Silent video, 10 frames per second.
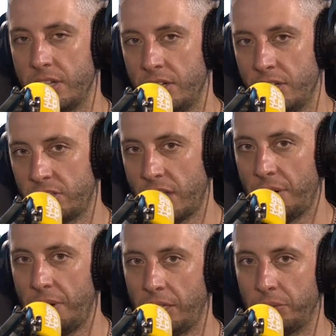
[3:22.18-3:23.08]
then Stay
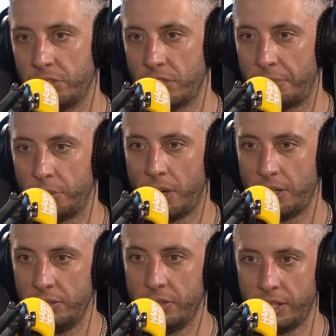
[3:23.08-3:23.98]
Awake was number
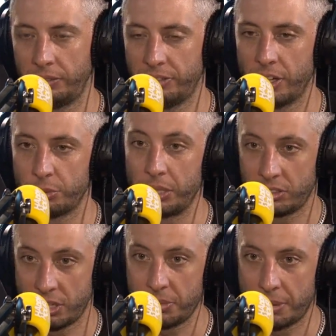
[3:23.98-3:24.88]
one, I think, first week of
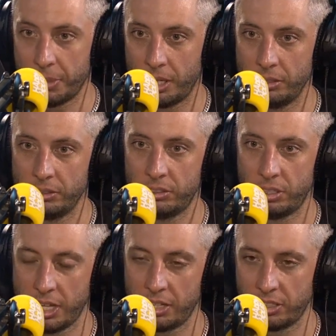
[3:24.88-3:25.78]
September
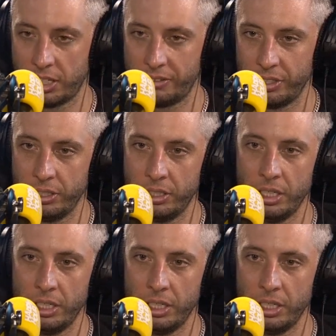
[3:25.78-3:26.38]
2011.